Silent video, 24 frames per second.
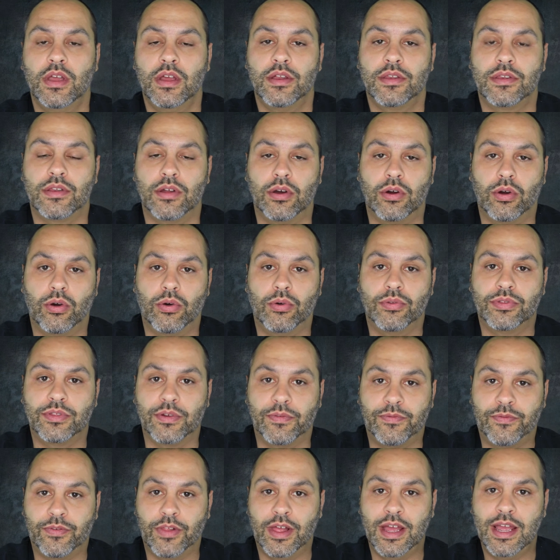So
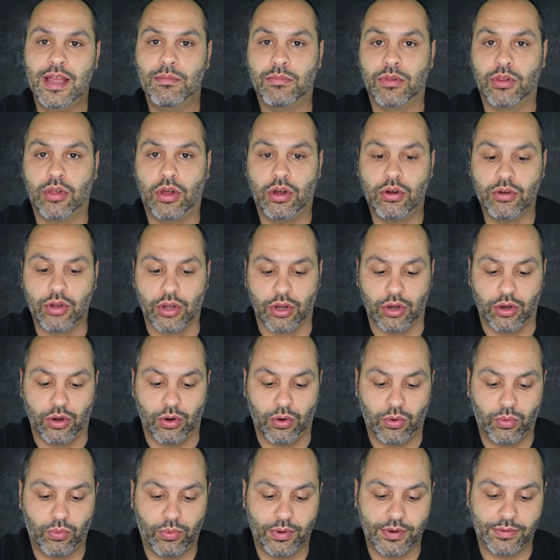the flame
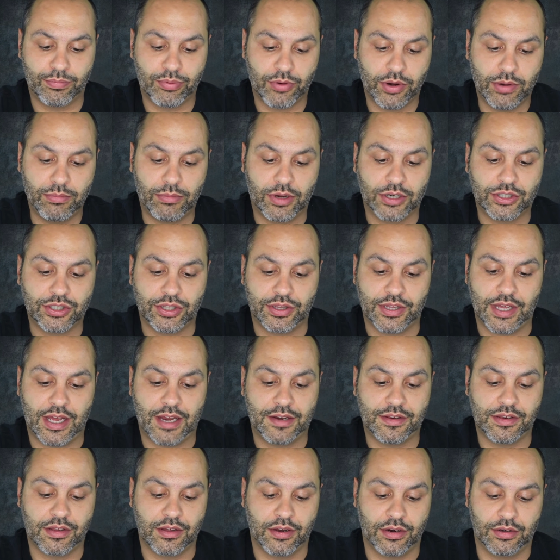logo, what pretty much
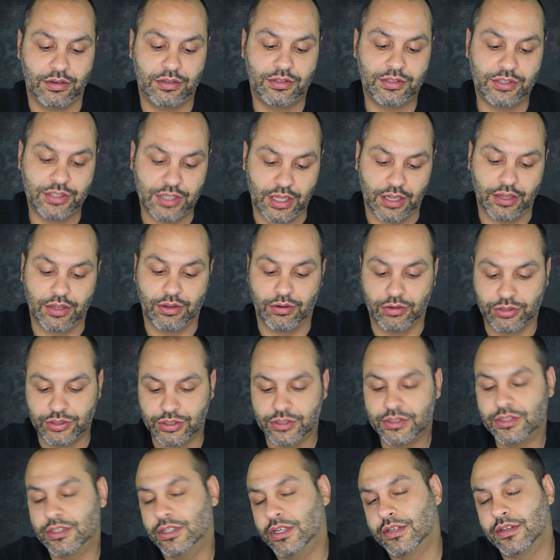that's gonna tell you,
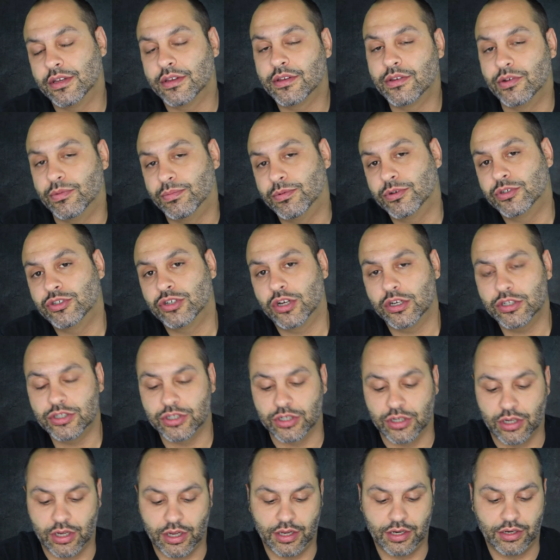it's a Super
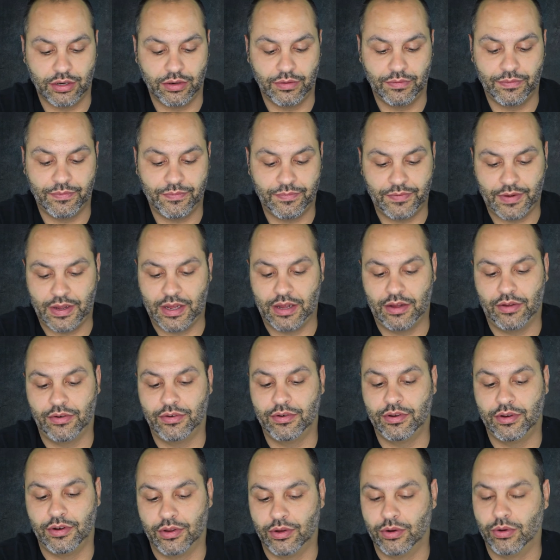Treasure Hunt, and you
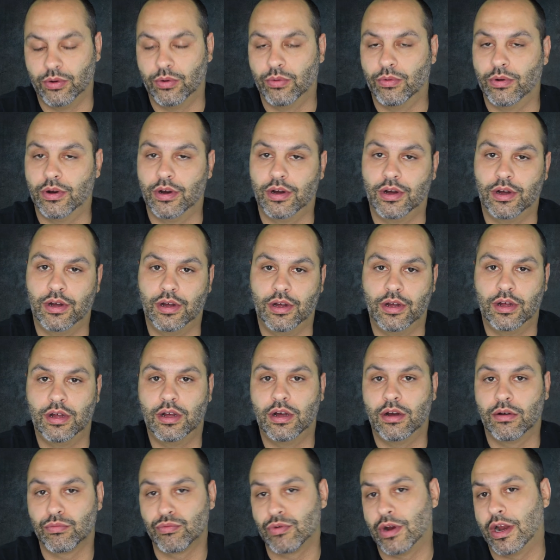found, you know,
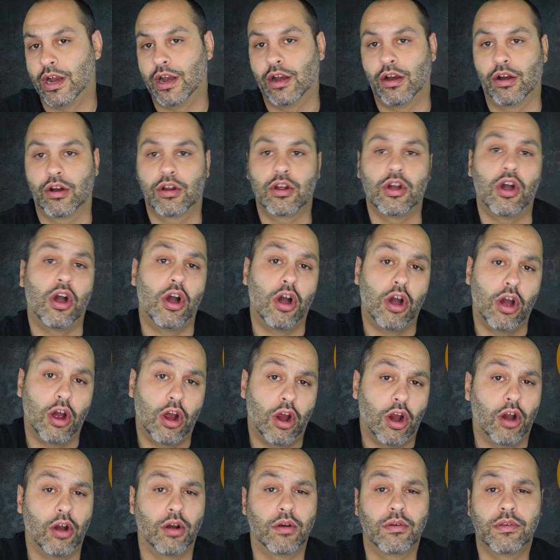a rare
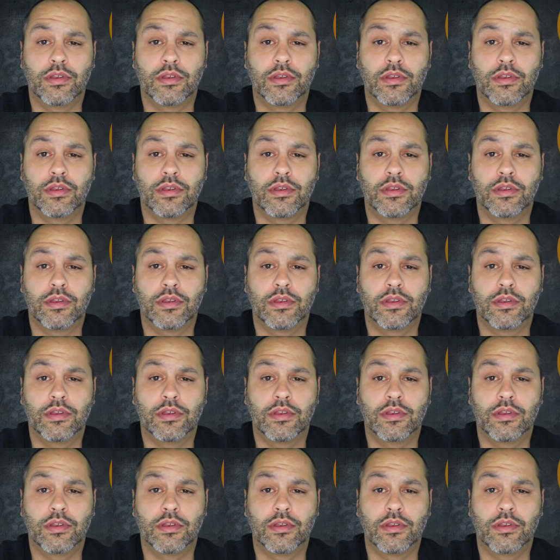car,